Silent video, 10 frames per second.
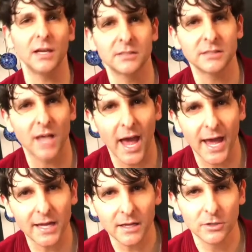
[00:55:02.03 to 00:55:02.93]

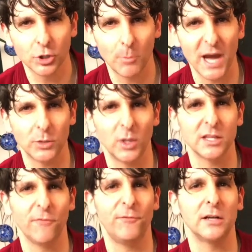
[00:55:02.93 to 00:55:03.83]
say, no matter what
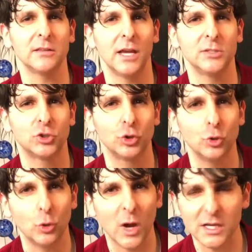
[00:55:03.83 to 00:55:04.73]
the fuck they do
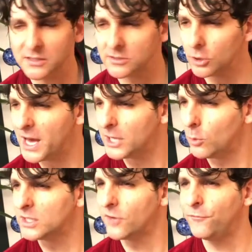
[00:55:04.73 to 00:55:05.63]
to us, no matter
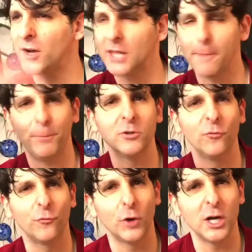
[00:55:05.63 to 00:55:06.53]
what the fuck they put in
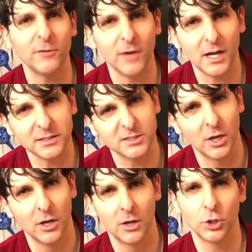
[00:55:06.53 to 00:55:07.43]
front of us,
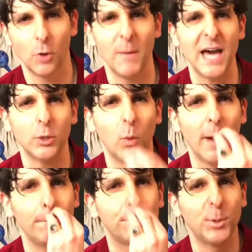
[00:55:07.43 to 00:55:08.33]
no matter
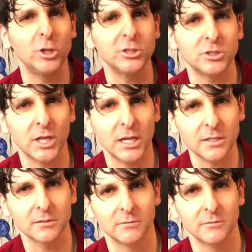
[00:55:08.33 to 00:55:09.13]
what bullshit,